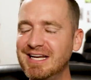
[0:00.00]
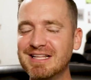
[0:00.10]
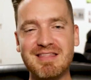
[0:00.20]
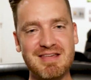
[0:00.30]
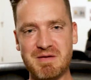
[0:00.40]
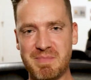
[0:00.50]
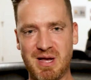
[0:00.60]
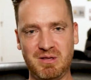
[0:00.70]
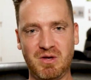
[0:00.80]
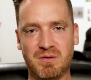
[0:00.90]
I didn't think
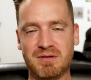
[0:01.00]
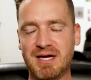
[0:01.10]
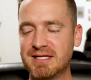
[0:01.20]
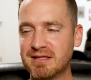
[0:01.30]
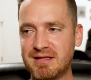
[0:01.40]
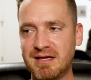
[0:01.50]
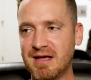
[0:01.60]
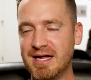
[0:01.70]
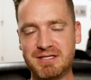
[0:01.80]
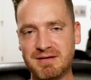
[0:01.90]
about it though. I didn't
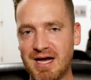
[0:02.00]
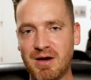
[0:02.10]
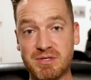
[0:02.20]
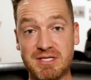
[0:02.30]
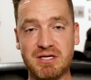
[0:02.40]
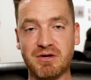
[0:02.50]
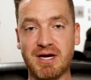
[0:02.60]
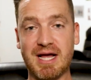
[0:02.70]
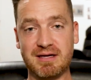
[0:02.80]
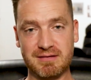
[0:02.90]
think, I, I was
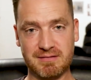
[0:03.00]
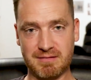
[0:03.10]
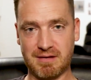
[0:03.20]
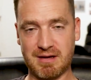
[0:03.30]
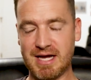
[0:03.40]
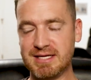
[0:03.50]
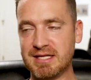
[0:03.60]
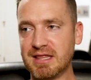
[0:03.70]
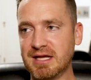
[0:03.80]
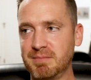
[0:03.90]
ignorant. I, I
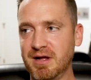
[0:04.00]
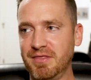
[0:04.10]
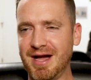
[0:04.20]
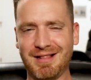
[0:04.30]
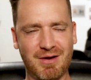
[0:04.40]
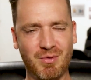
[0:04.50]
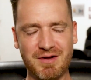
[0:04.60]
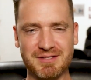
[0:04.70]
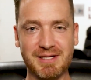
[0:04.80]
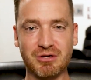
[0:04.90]
didn't think about that. Like, what
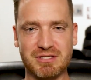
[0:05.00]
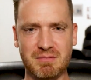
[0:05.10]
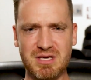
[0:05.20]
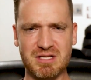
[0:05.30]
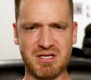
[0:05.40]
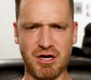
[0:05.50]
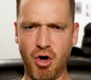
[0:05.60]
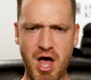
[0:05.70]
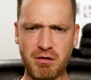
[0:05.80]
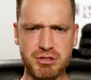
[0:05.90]
if somebody looked at me and said,
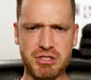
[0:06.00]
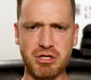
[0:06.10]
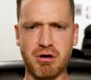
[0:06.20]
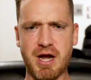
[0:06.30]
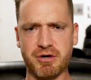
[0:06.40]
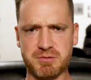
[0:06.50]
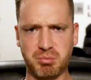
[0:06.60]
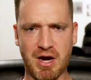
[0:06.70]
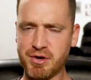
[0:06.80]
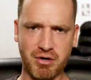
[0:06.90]
oh, I don't see your hair is
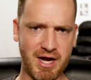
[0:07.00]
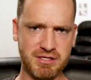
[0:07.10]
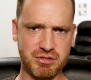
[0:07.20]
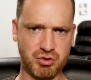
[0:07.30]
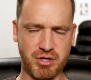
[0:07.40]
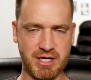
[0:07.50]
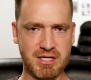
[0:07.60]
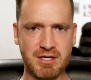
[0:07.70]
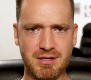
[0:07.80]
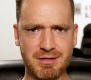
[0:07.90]
brown, your eyes is
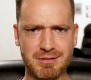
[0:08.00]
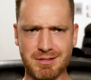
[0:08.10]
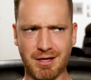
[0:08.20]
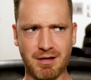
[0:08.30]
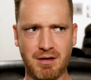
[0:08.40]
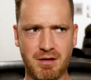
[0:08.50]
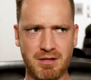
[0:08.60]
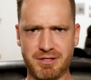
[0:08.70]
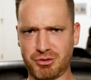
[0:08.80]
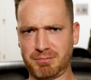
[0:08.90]
green? It's like,
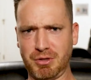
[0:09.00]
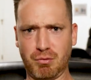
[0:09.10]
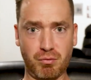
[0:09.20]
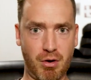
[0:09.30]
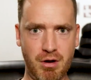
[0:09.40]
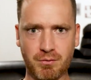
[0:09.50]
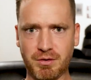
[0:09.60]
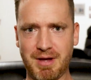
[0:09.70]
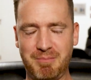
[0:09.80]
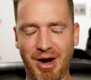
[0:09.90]
is there something wrong
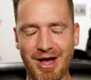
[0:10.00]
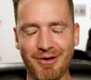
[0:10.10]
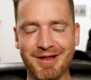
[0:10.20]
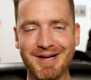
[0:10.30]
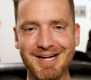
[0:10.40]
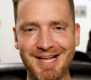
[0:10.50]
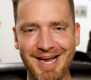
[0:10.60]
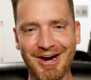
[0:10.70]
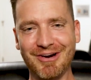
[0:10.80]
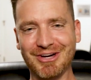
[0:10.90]
with my brown
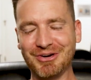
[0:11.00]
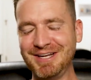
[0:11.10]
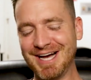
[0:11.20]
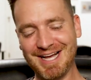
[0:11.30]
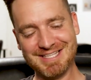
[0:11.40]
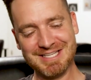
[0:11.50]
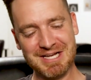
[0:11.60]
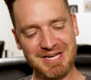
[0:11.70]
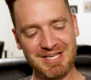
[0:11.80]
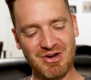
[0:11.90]
hair and green eyes?
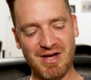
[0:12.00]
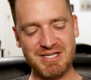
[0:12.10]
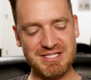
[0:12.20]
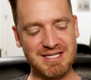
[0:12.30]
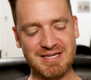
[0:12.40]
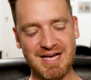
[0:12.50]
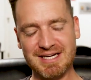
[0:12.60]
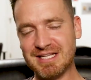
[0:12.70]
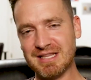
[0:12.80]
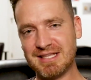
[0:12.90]
You know, I just didn't I
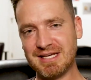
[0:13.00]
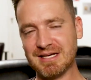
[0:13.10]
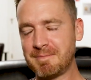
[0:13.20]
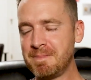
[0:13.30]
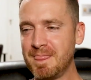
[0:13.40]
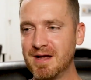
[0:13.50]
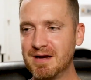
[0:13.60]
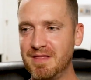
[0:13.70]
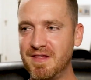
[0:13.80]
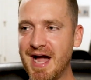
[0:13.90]
didn't think
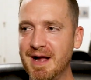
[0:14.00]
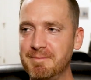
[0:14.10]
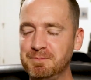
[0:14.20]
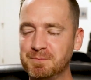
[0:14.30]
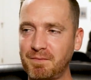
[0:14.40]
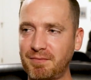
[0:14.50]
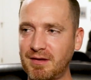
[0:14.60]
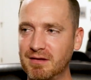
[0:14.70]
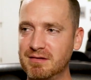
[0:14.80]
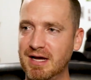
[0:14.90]
that
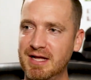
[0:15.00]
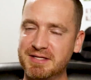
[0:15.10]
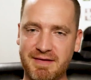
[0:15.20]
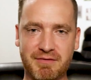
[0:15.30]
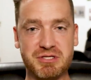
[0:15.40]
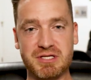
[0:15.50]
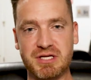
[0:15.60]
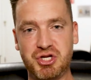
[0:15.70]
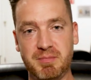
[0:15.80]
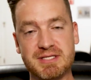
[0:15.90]
uh,
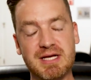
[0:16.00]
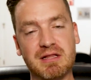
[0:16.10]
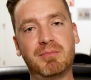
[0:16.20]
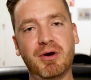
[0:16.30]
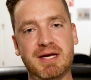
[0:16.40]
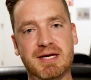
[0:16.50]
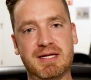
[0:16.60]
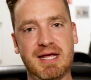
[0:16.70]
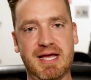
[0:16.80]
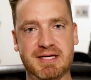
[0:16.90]
diversity should be
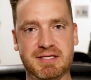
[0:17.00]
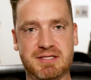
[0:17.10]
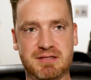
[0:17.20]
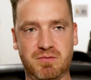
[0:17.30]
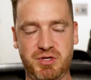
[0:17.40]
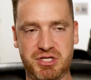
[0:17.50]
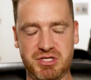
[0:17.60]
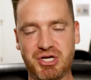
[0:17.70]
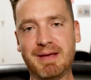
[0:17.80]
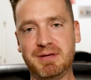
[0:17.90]
celebrated and we
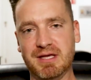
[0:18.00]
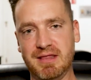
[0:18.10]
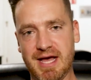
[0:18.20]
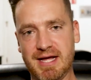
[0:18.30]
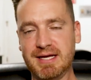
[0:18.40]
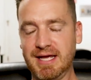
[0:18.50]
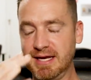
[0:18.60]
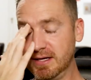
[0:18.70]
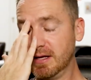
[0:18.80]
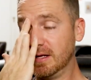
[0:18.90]
should champion that.
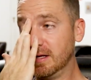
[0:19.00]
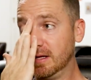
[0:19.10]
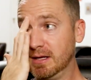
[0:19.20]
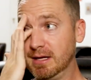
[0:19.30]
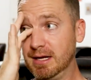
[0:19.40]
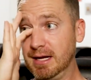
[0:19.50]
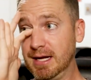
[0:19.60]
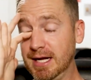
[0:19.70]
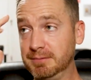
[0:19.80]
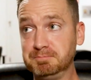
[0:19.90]
And
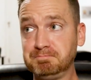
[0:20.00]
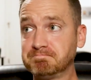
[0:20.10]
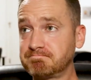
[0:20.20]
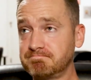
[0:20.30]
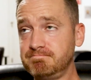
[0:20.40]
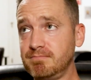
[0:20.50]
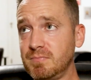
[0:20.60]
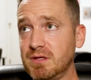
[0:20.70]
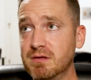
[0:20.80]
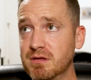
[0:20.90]
um,
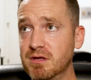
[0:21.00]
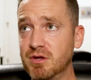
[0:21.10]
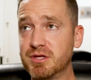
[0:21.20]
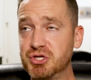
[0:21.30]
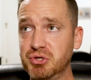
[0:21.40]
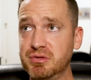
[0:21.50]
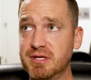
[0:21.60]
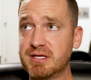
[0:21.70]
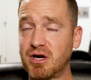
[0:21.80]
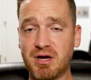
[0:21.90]
you know, the truth
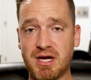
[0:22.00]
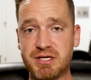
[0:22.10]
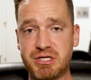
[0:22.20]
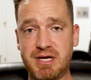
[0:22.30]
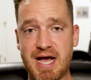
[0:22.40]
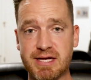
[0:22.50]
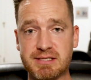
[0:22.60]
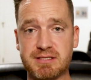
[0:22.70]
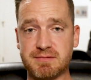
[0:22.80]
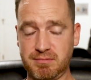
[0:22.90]
is, our country
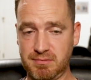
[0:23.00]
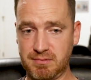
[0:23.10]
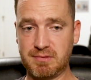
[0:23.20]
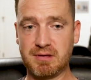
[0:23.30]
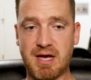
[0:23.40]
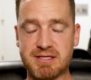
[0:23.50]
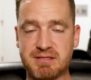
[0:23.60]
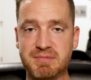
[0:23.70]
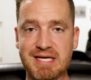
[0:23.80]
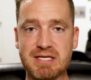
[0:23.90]
has got
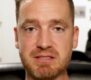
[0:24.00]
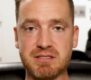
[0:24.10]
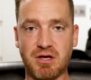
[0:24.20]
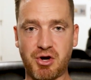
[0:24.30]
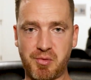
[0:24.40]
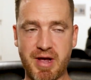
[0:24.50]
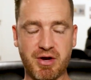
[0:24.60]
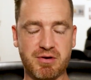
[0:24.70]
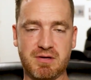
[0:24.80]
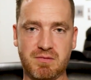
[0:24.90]
some dings on our
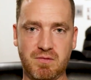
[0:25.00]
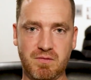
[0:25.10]
record.